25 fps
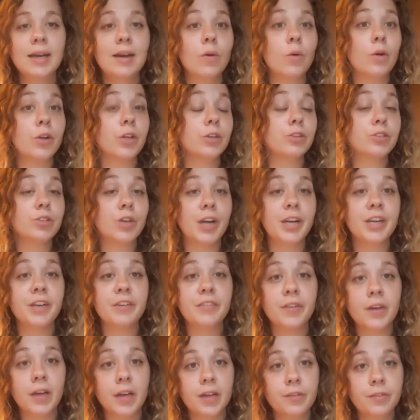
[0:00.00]
Were you trying to
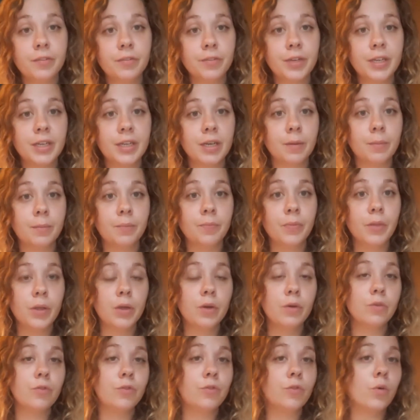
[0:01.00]
find freedom
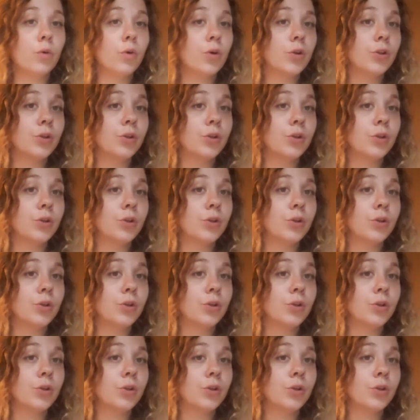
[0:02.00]
for